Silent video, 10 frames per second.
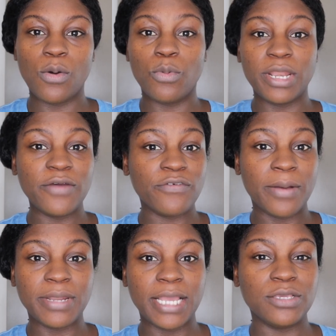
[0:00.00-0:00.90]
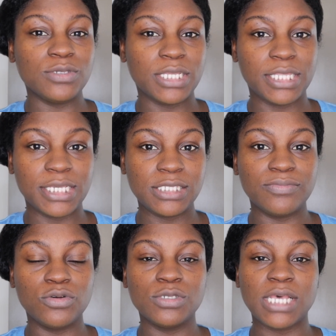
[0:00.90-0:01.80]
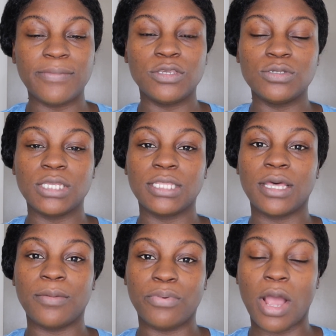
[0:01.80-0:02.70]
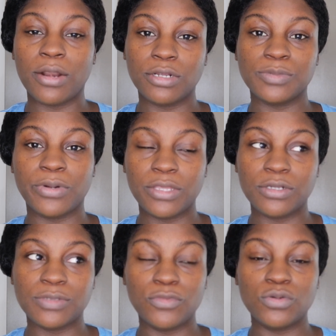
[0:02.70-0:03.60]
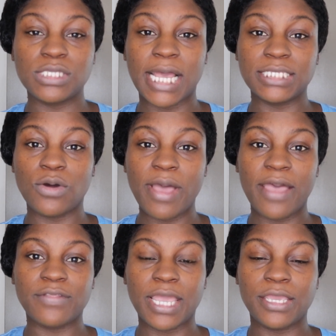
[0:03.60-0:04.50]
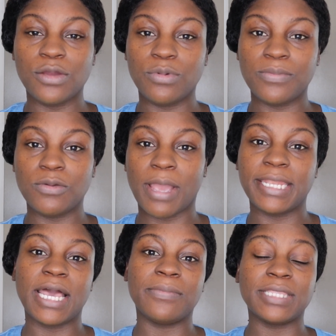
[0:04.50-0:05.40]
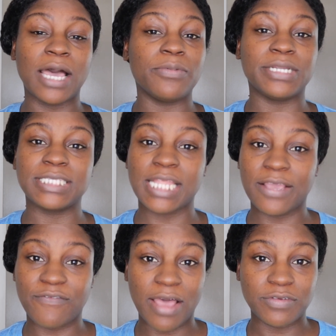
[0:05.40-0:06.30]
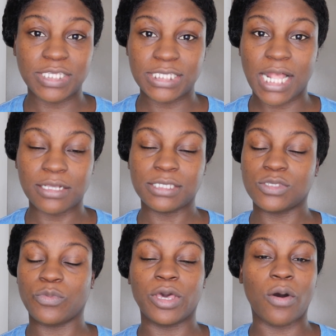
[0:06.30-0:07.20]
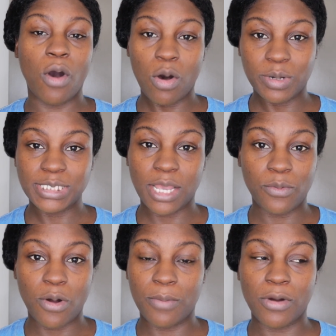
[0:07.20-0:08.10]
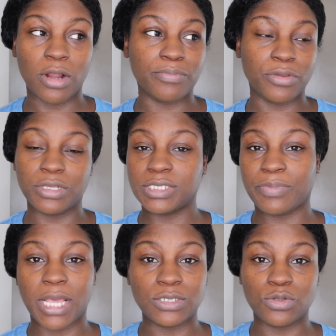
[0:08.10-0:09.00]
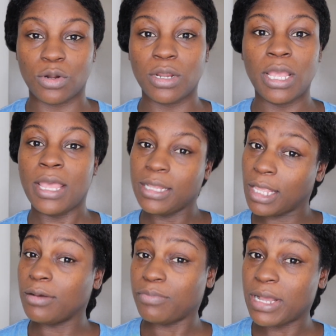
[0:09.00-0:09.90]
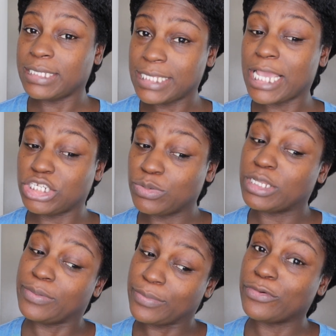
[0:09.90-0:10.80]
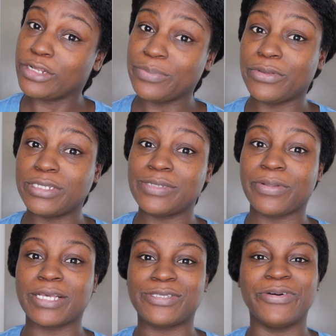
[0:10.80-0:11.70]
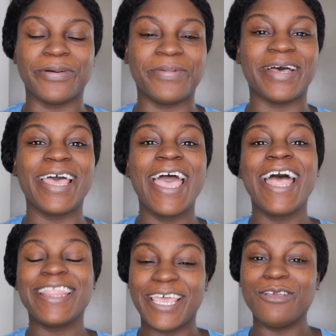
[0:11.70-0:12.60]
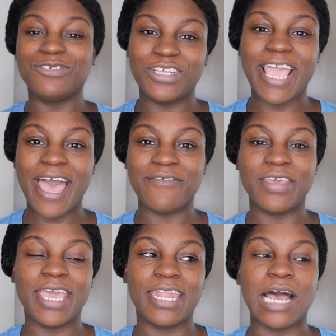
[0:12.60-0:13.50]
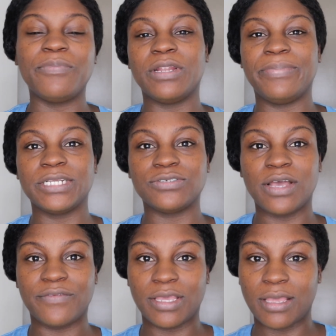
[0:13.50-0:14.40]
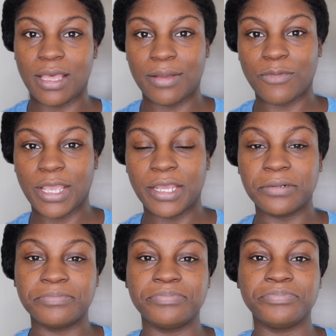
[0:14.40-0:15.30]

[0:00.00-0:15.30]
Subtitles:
Whenever I'm not using this mousse, I'm using the Bronner's Brothers mousse. I don't have that here with me right now, but that one is like $5 or $6 as well. Always at Walmart, beauty supply store. They're gonna probably tax you a little bit more at the beauty supply store, but they usually have it, and I'll put a picture of it right here.